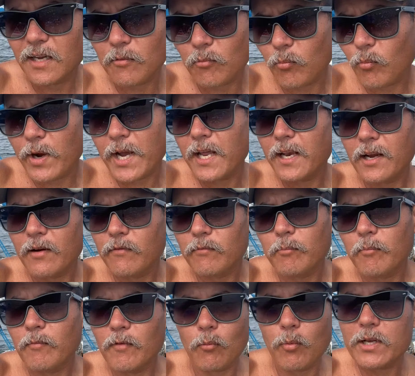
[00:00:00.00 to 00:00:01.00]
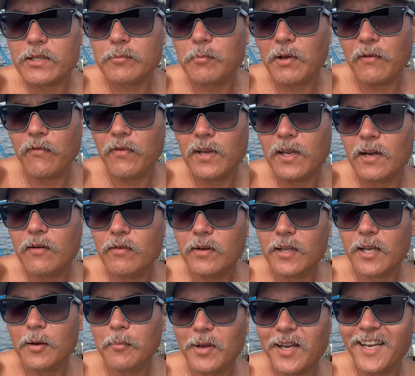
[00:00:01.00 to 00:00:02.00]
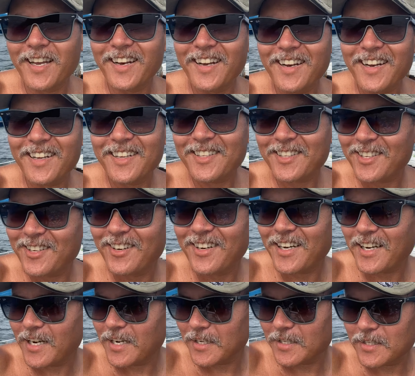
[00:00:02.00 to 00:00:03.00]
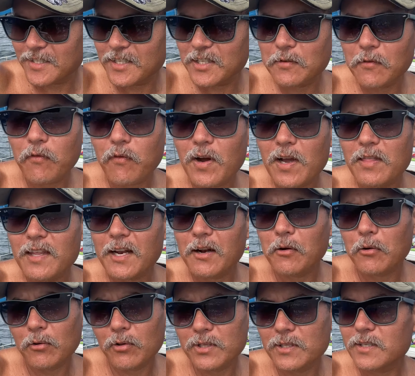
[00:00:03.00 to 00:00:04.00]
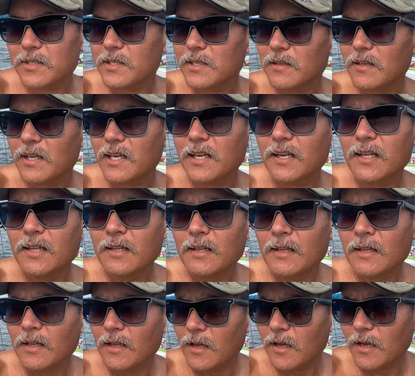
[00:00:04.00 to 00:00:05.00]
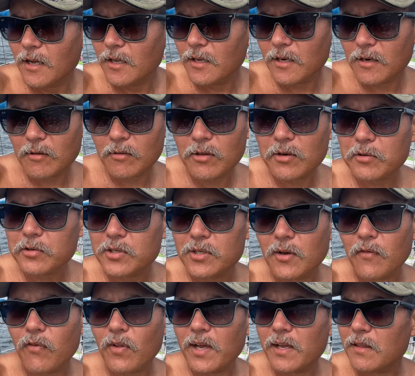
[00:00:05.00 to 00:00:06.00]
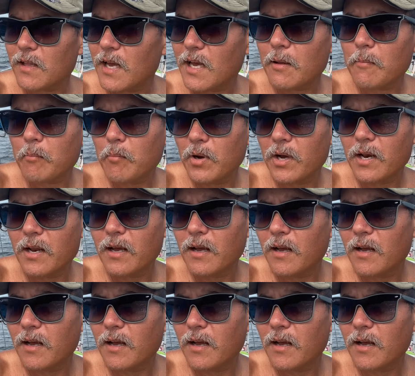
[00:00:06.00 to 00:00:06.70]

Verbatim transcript: wet. It wets my feet every time I get in it, so I gotta find that hole and seal it. You know, little stuff like that. But